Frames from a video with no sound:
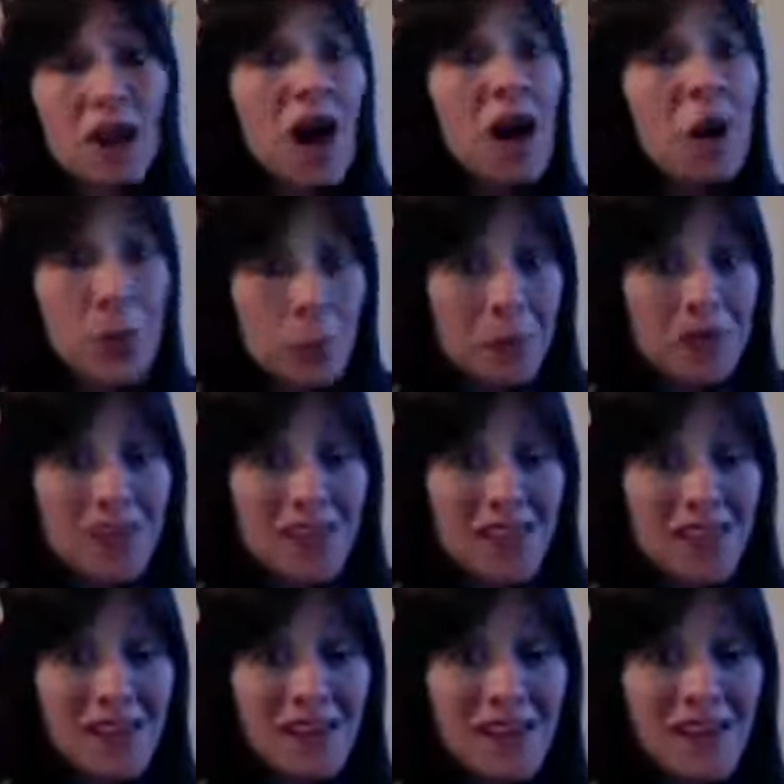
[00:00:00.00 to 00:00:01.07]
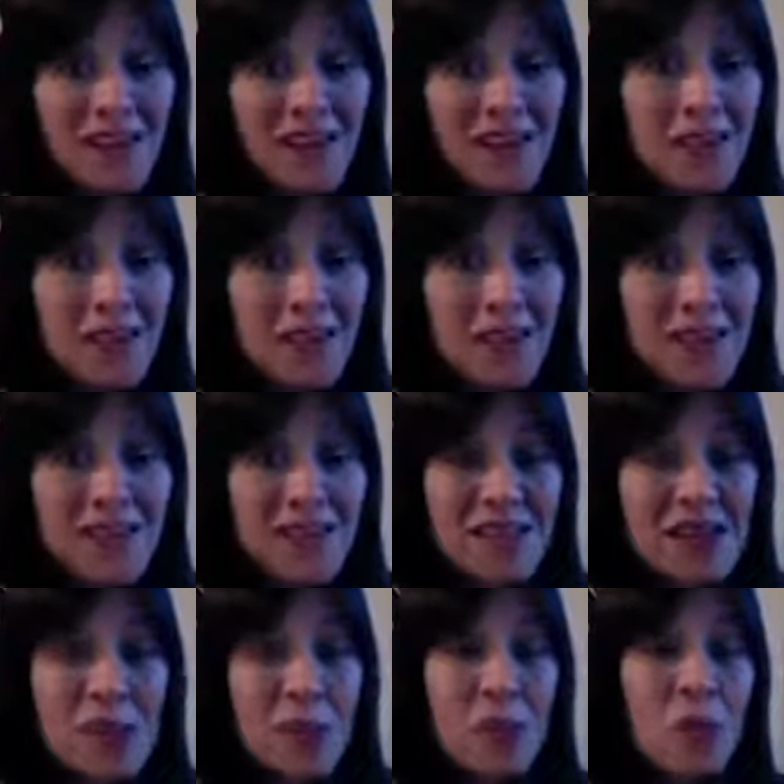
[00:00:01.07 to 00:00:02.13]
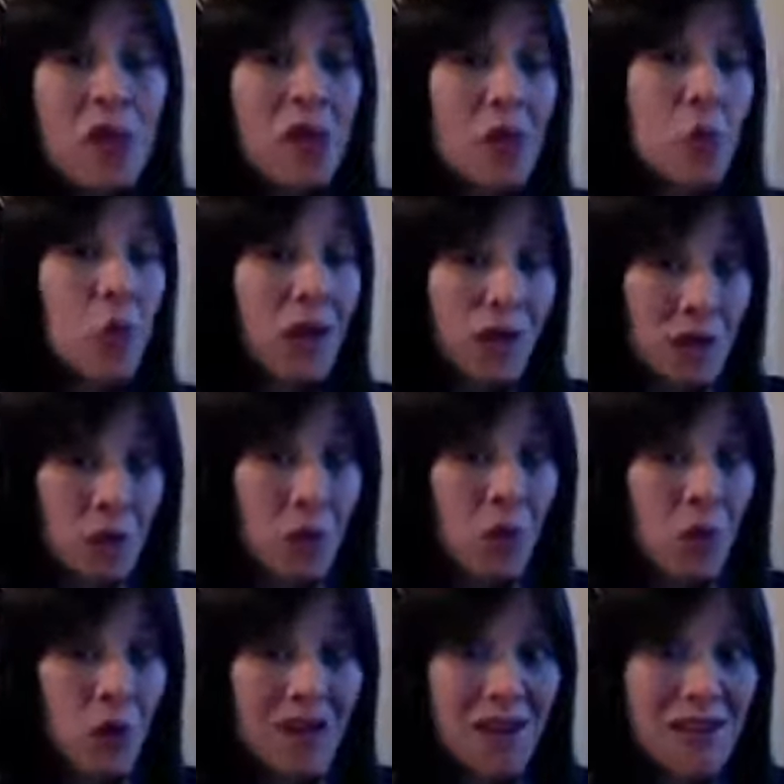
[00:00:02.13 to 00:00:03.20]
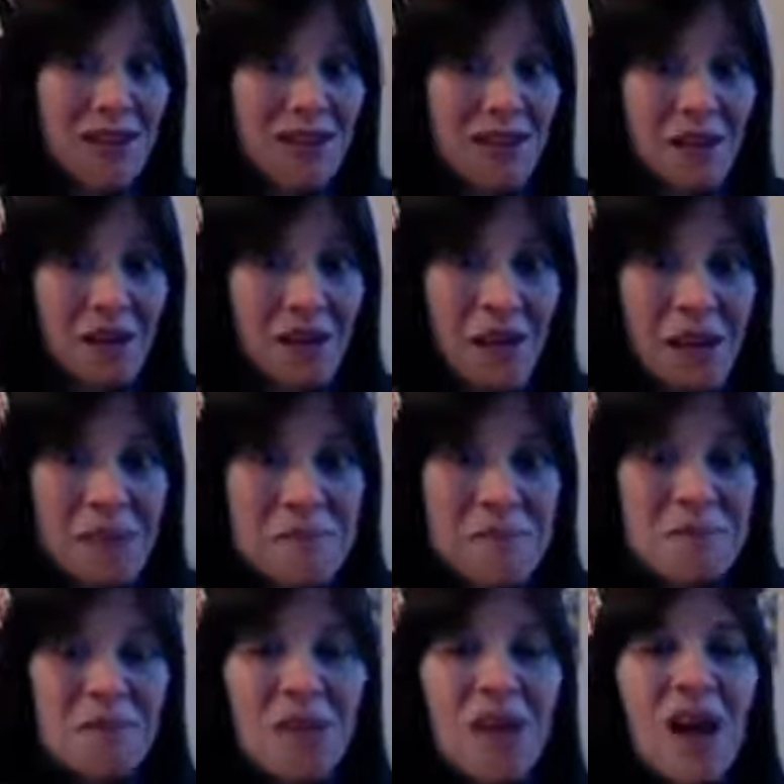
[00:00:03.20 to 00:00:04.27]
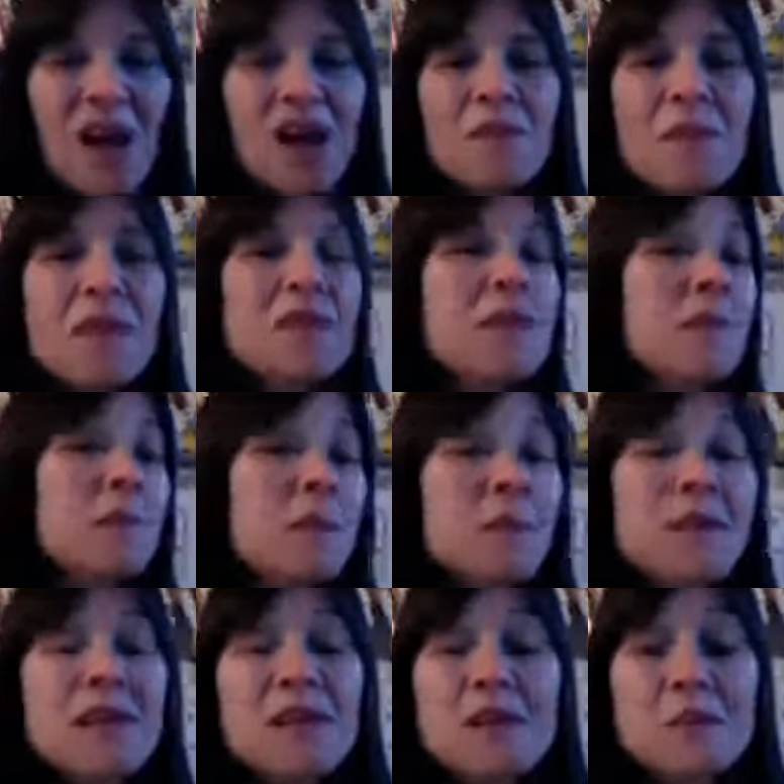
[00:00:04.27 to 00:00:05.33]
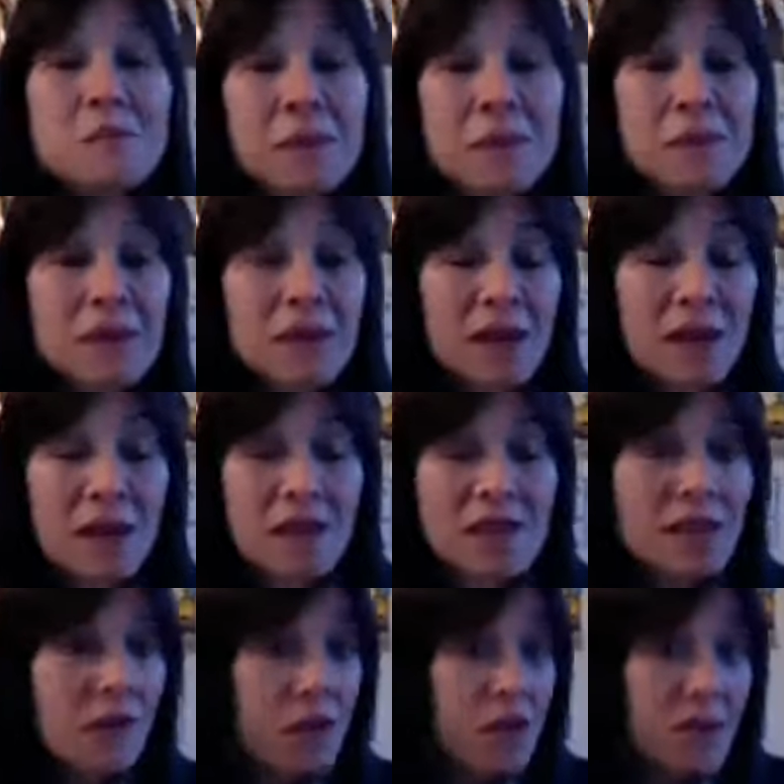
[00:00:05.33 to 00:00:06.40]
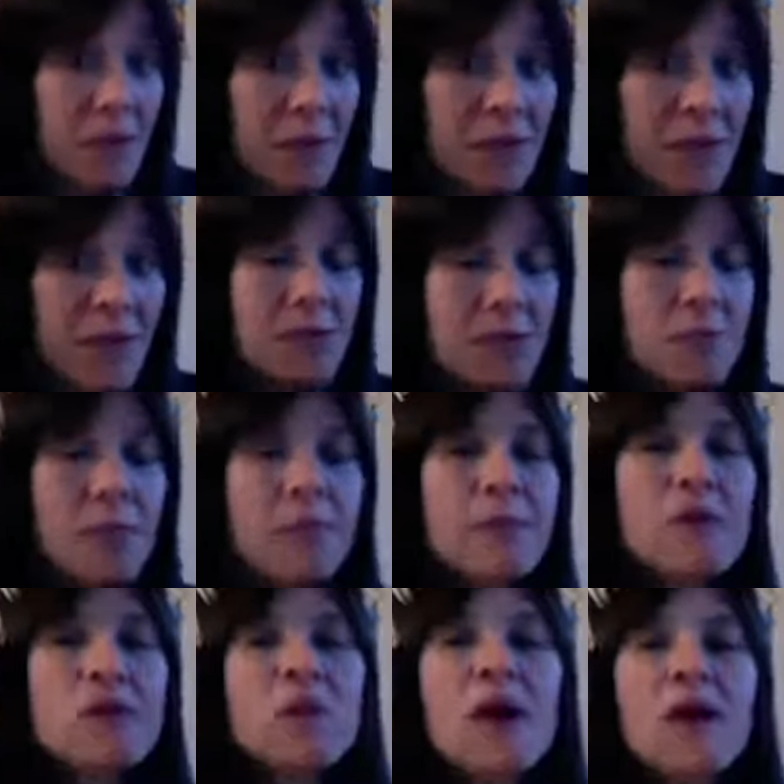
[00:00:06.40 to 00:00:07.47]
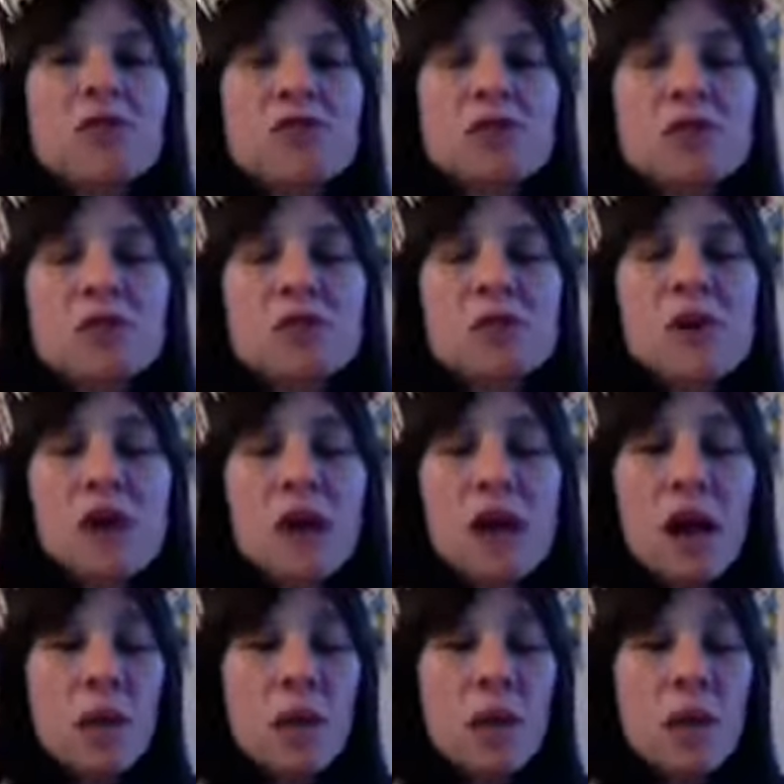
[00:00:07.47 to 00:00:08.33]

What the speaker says: 100% in alignment with what you want. Okay, and there may be several steps to this. Maybe you have to,